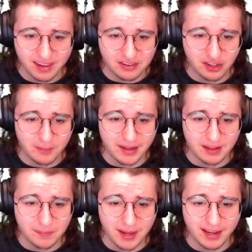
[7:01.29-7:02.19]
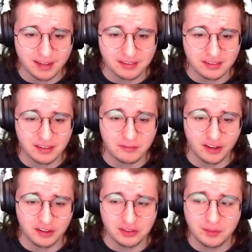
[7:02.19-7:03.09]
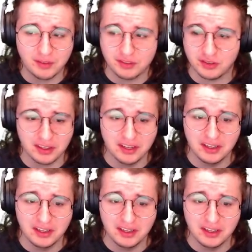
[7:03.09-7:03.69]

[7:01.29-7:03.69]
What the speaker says: I started making pancakes and then fell asleep for 2...